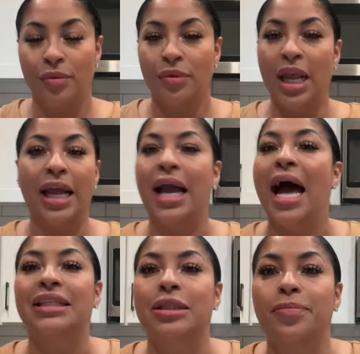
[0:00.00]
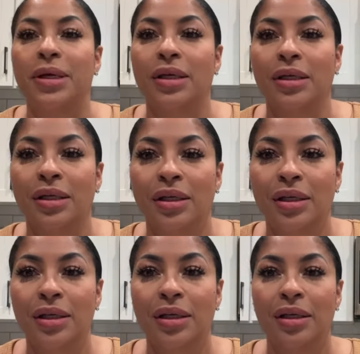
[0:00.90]
They gossiping.
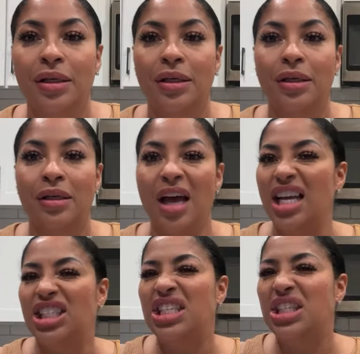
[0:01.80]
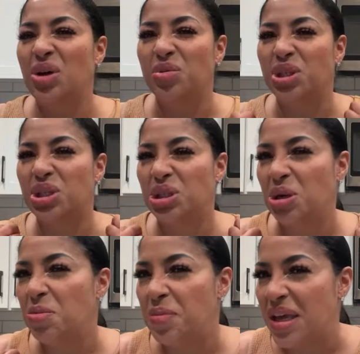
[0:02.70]
Oh, she's so
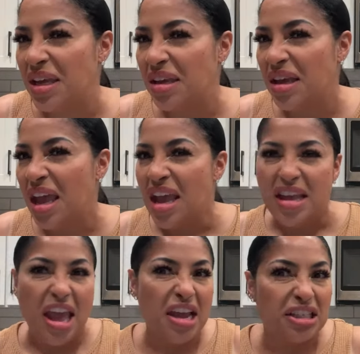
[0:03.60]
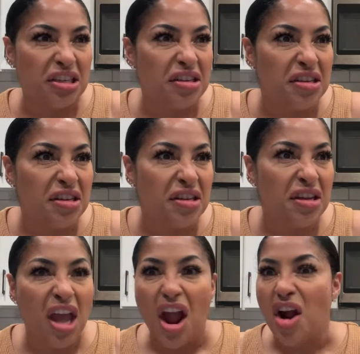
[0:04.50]
stupid. Yeah, she, uh -huh.
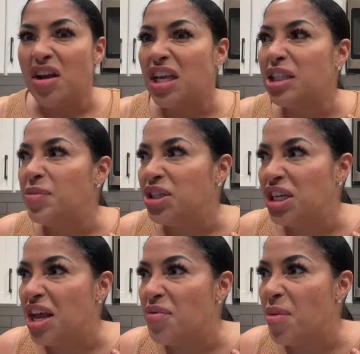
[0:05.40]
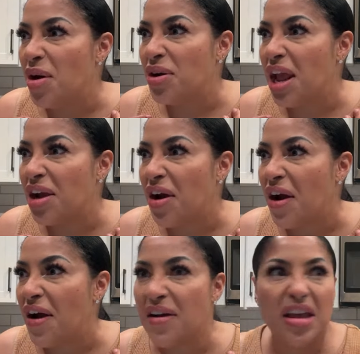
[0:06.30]
her husband, she never bought her that
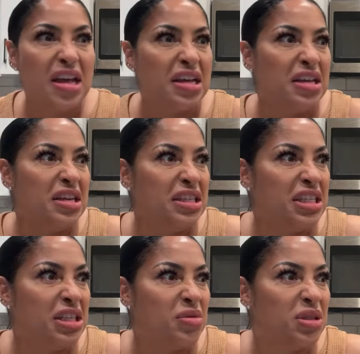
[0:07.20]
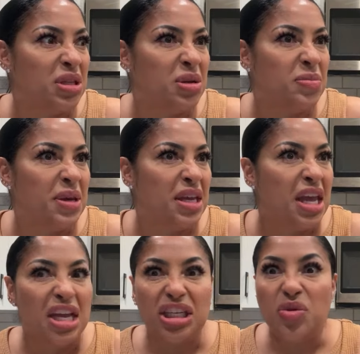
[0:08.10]
car. Ugh, she's so stupid.
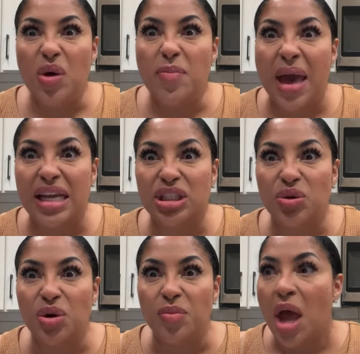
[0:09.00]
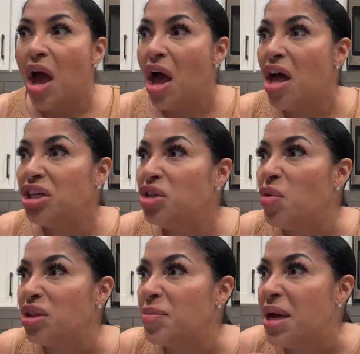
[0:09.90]
She went back to him. Uh-huh, she
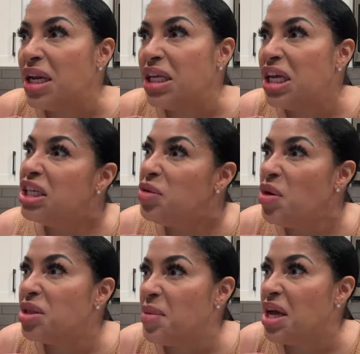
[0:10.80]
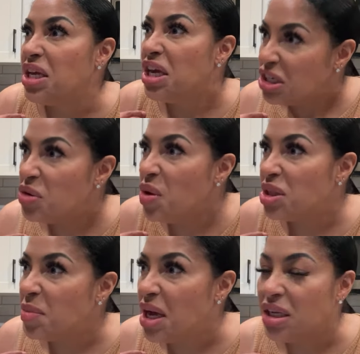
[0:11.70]
want the money. She want the money. She want the
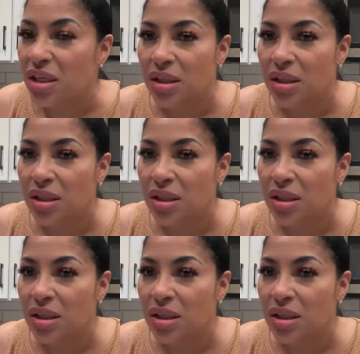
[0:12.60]
money.